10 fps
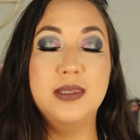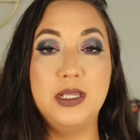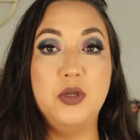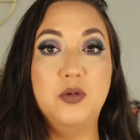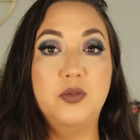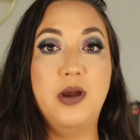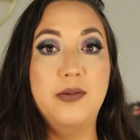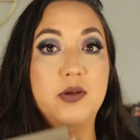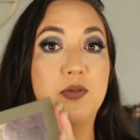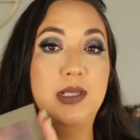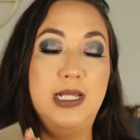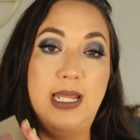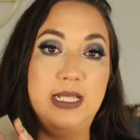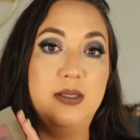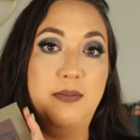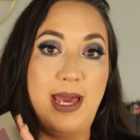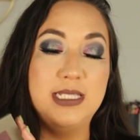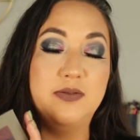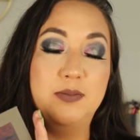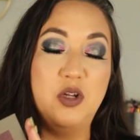then you will probably really like the
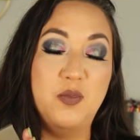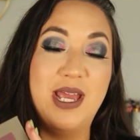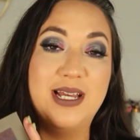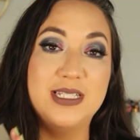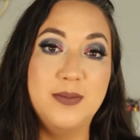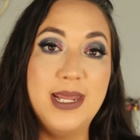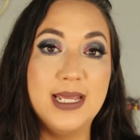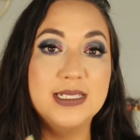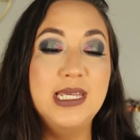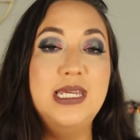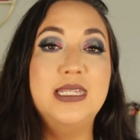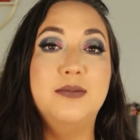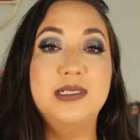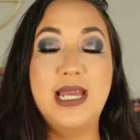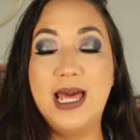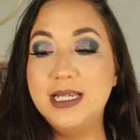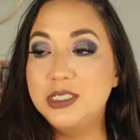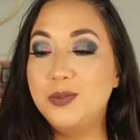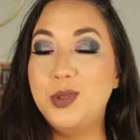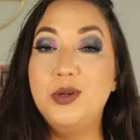mattes from Nomad Cosmetics. The
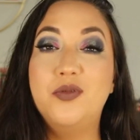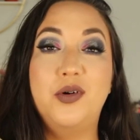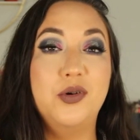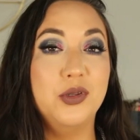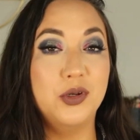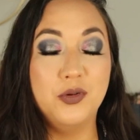metallics are beautiful, they're